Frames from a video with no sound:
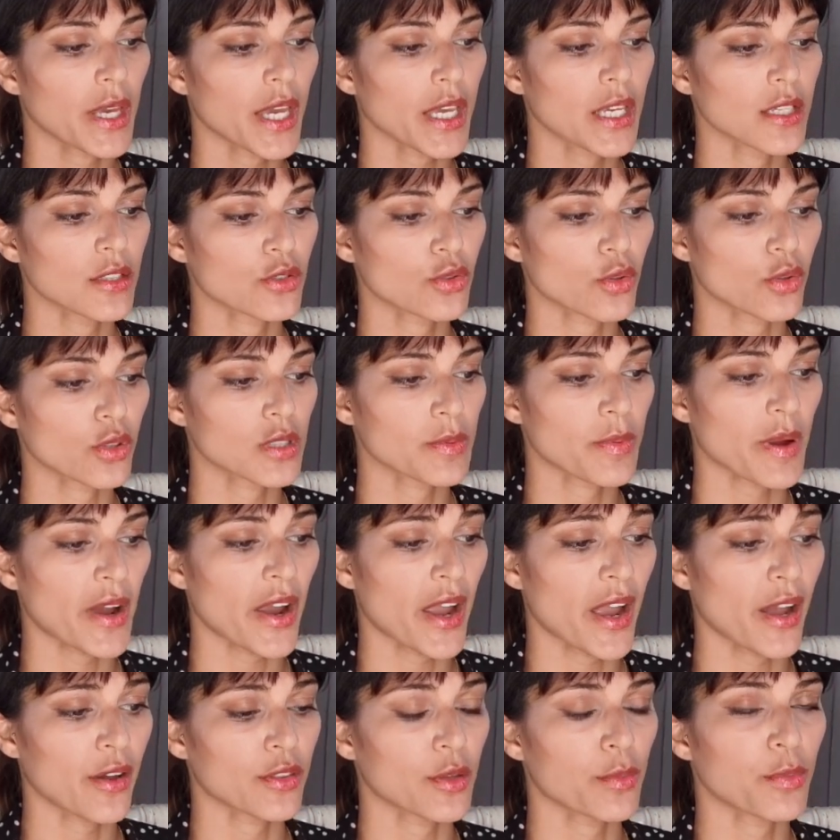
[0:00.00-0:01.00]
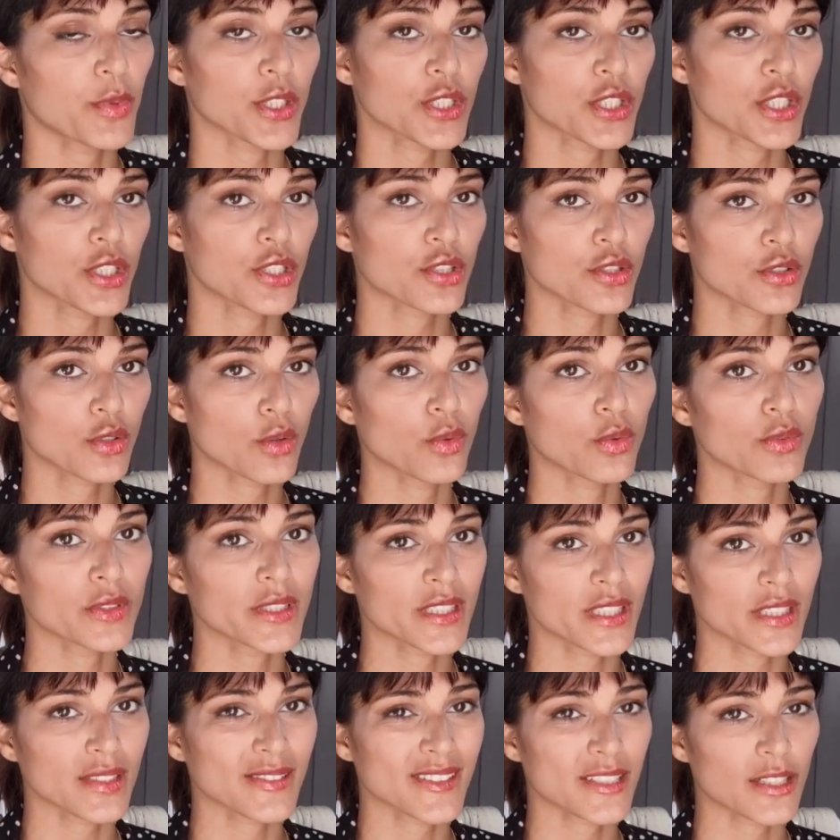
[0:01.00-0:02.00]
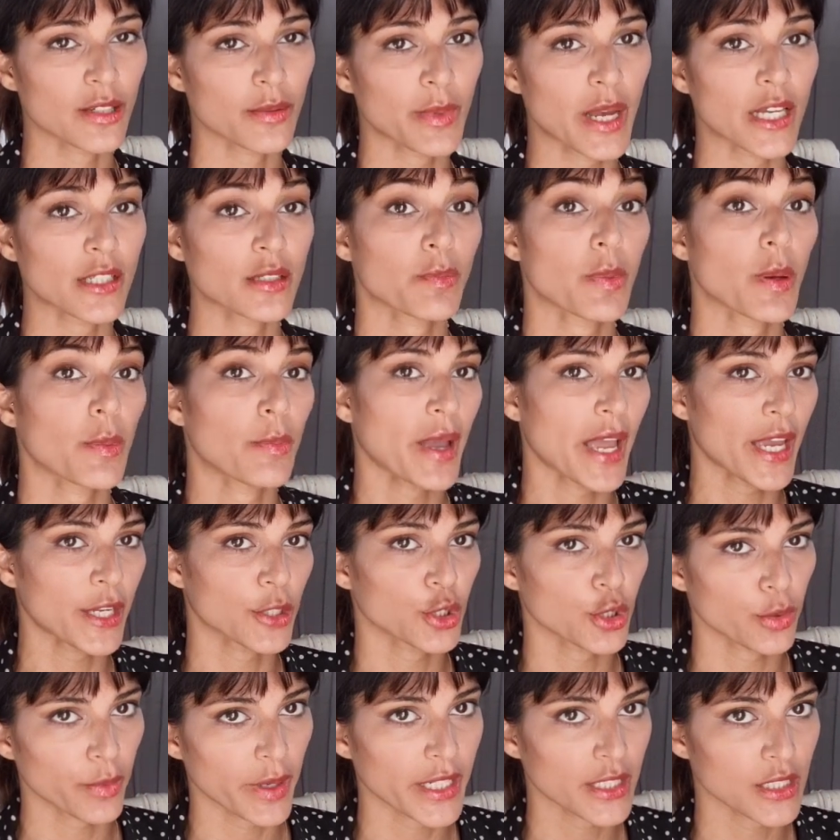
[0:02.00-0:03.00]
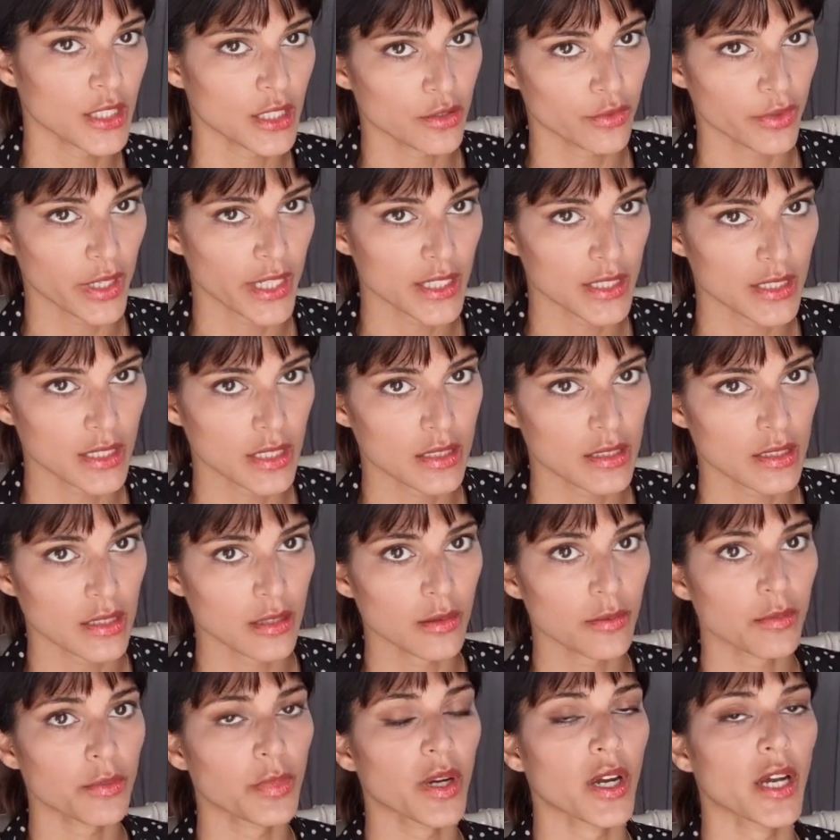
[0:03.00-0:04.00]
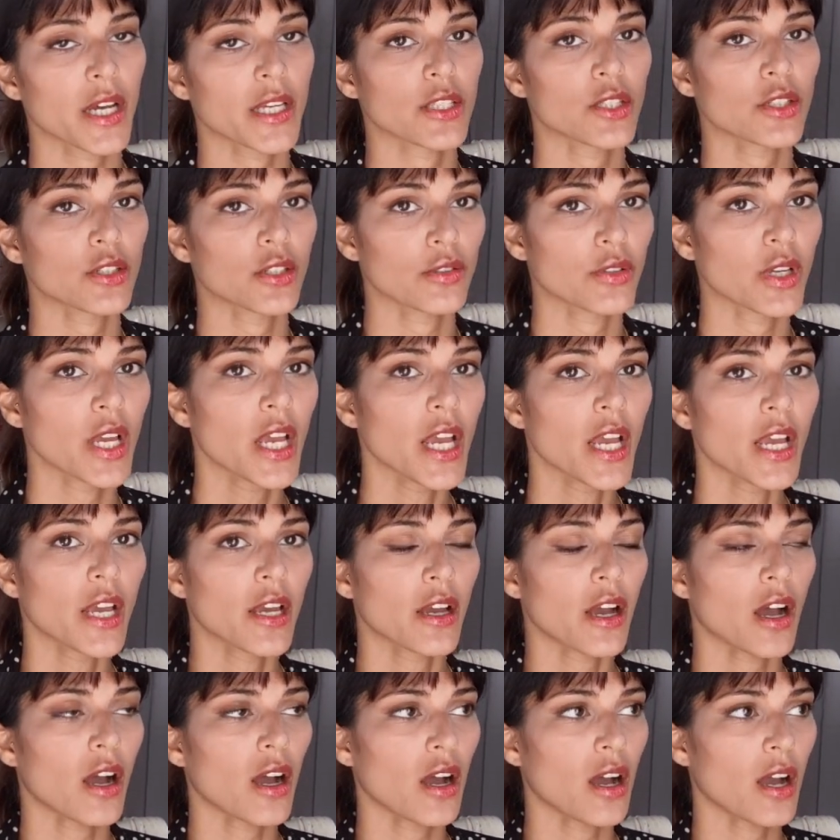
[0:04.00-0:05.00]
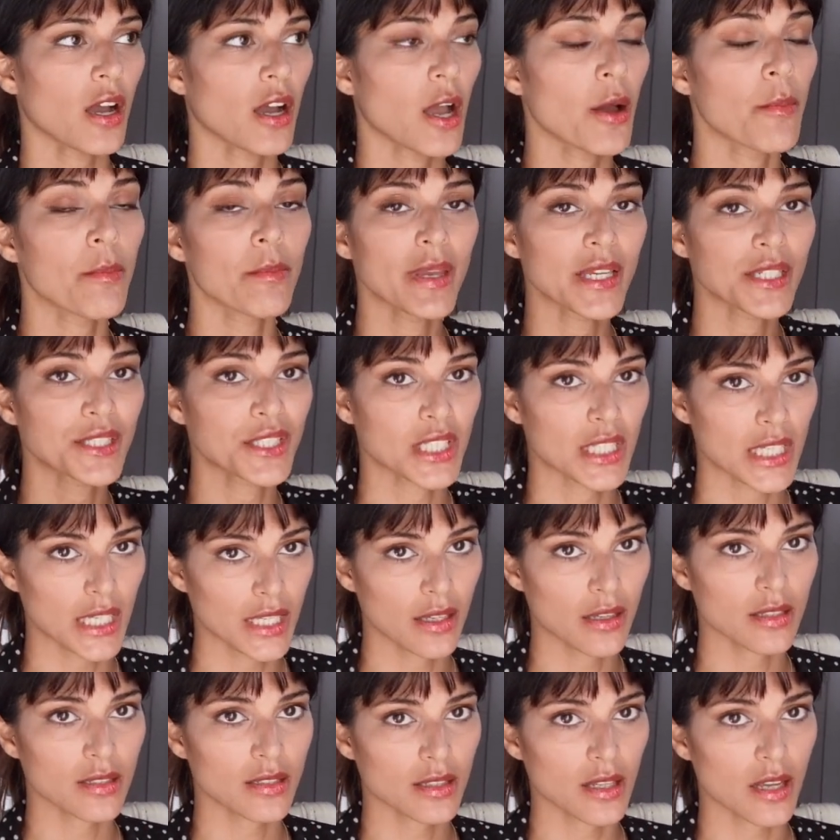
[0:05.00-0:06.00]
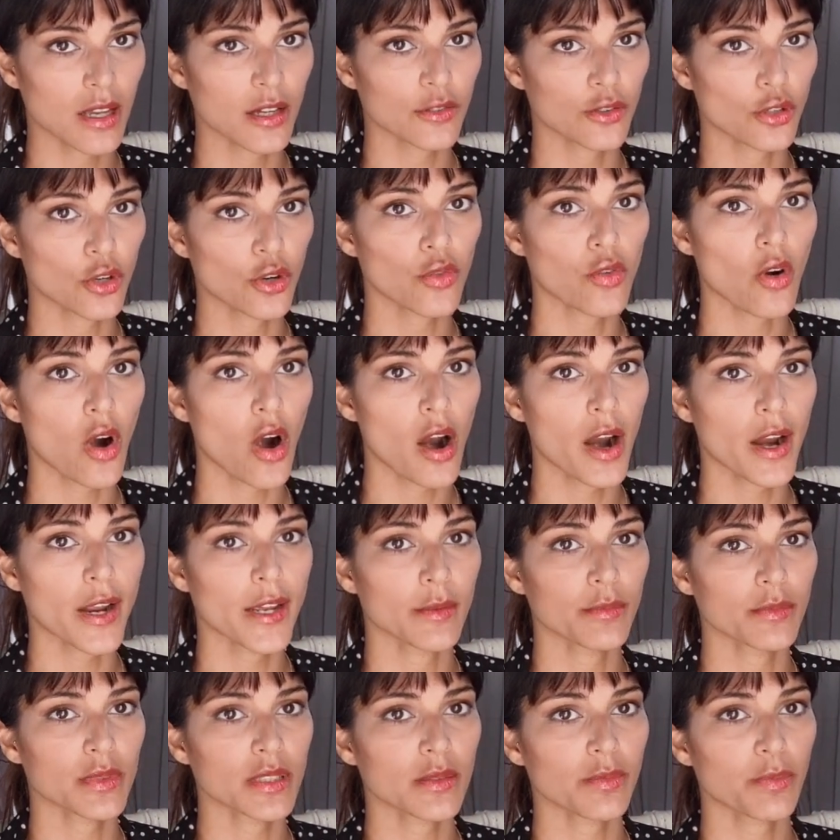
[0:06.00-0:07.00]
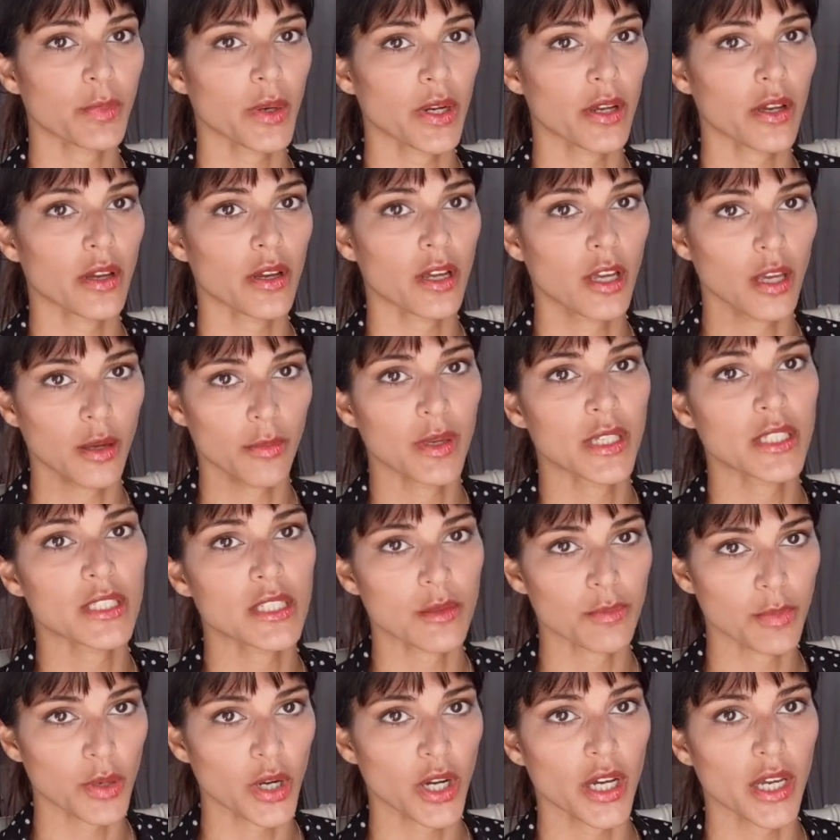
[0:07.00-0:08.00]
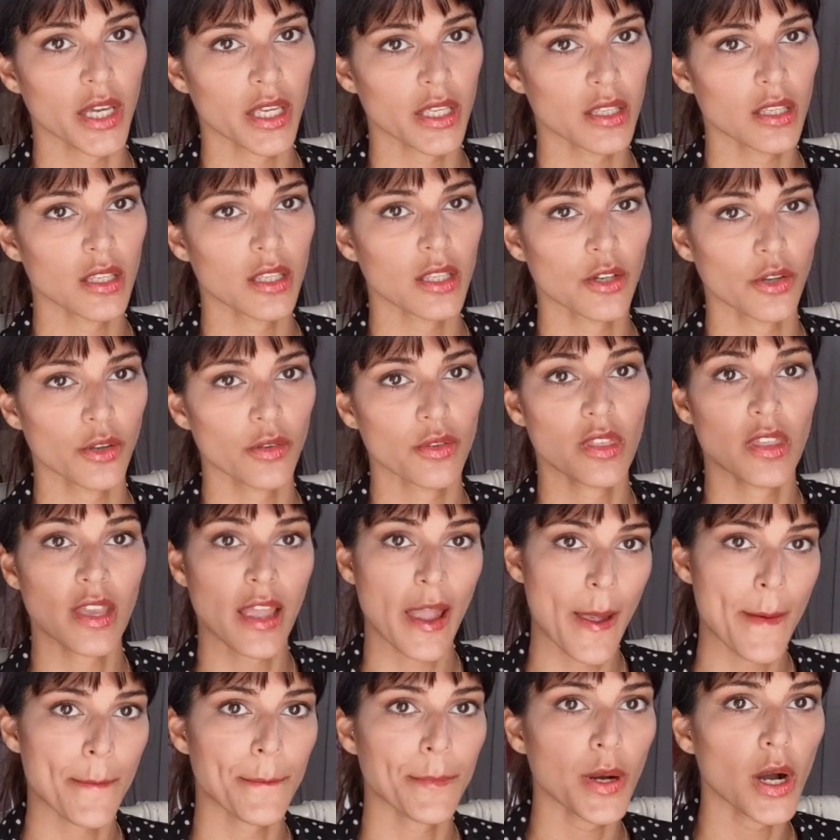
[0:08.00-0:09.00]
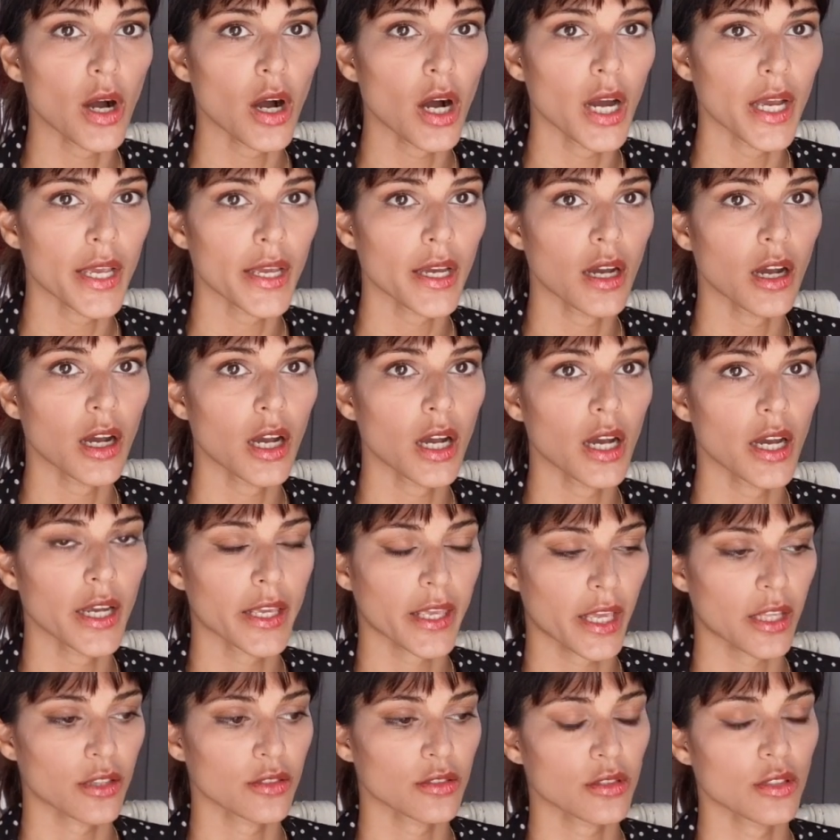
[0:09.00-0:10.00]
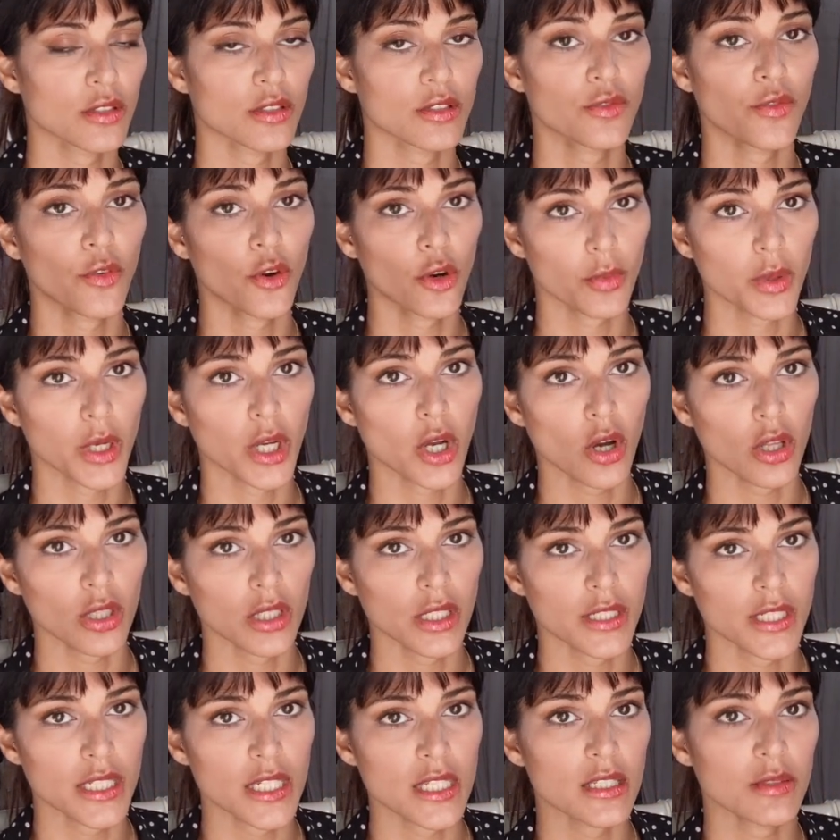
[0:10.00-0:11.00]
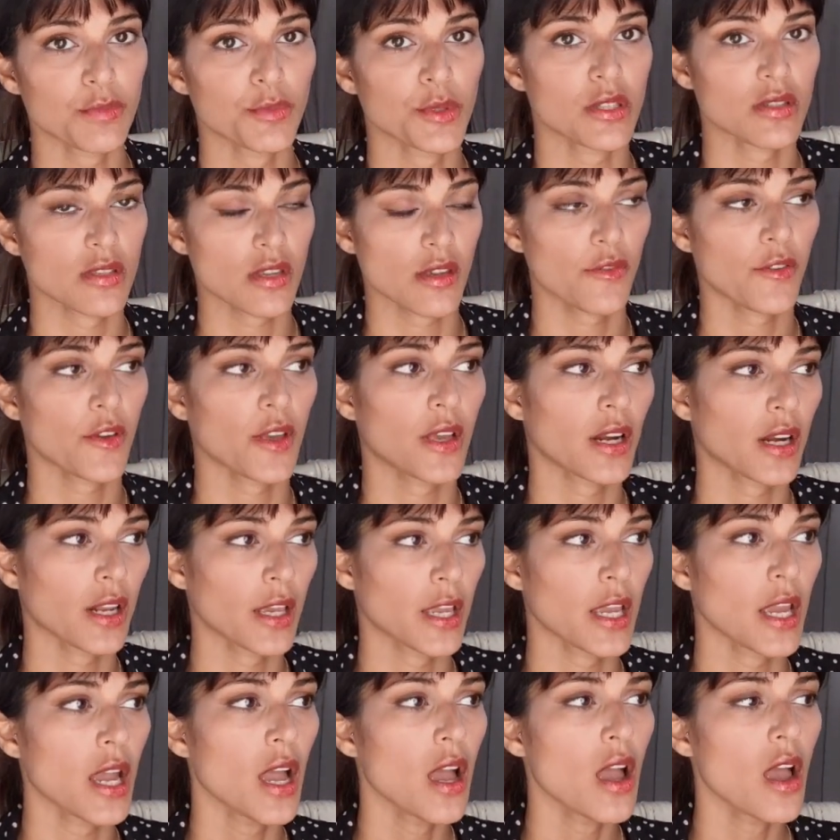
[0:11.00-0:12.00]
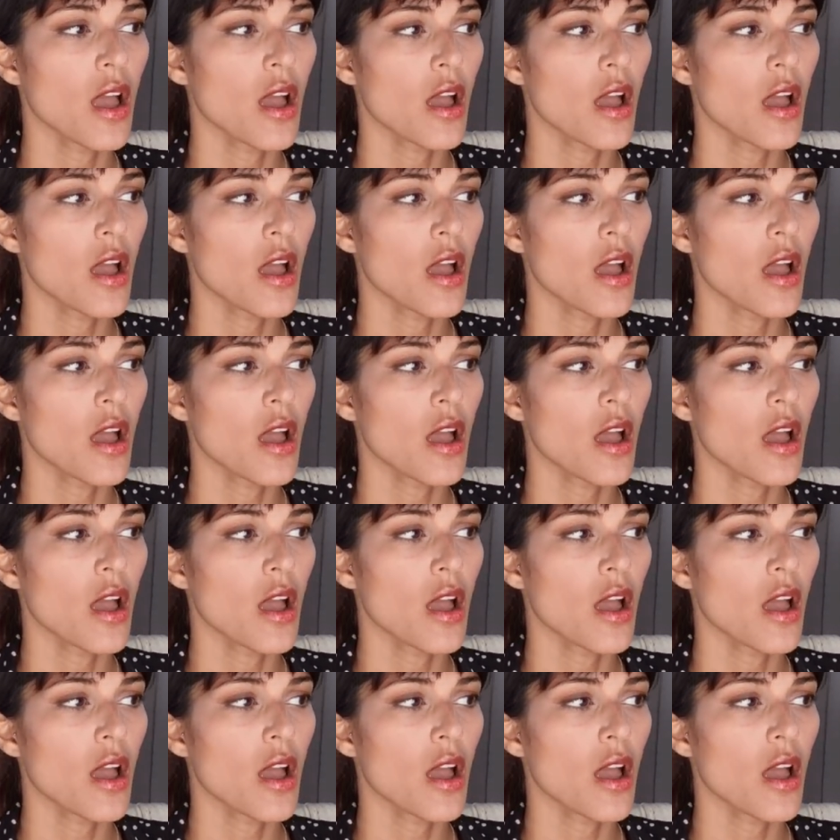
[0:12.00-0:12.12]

He's talked about how the British school system has perpetuated racism by, you know, omitting certain crimes committed by, you know, the empire against its former colonies, specifically